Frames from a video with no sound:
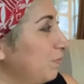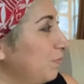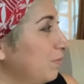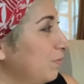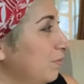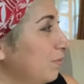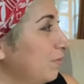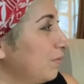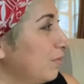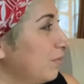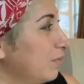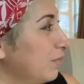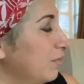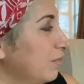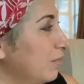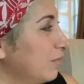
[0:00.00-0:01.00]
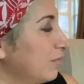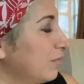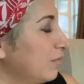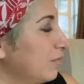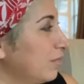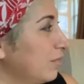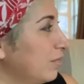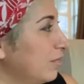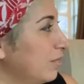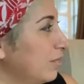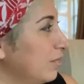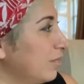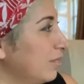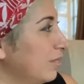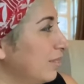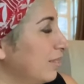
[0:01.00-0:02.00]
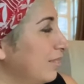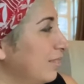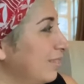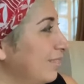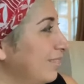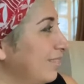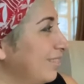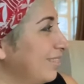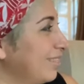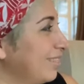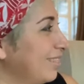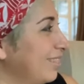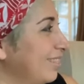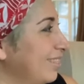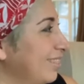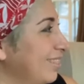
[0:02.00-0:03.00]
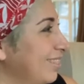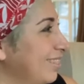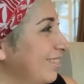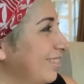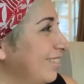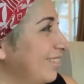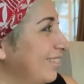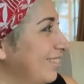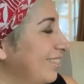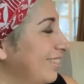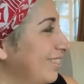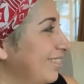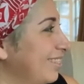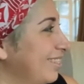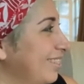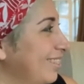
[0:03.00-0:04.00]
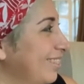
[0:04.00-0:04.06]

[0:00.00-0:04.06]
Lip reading: (silent)